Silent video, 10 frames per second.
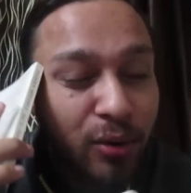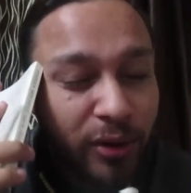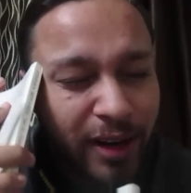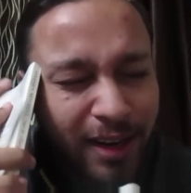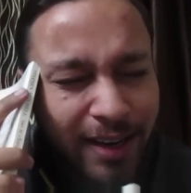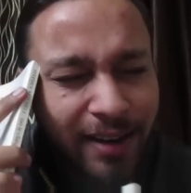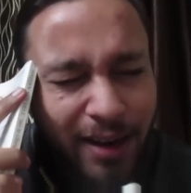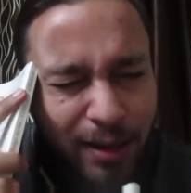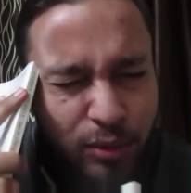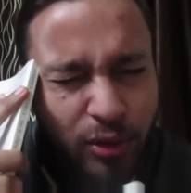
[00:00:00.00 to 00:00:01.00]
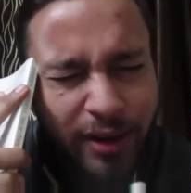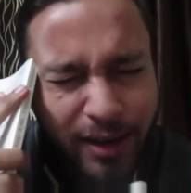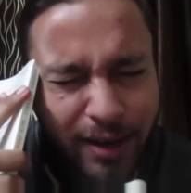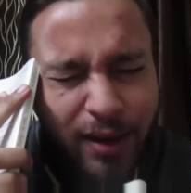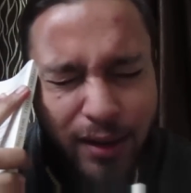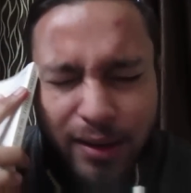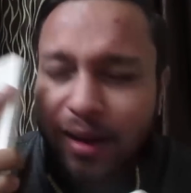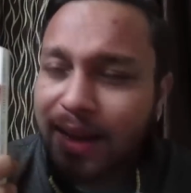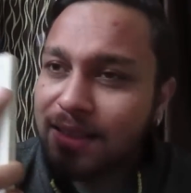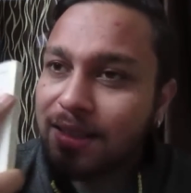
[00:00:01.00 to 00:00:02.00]
to really grasp, to really
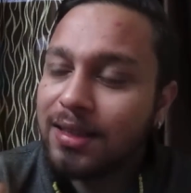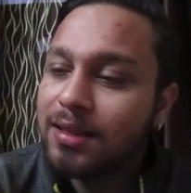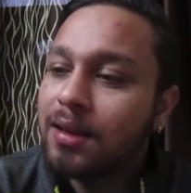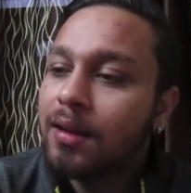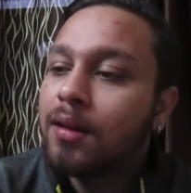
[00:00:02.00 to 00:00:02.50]
internalize these,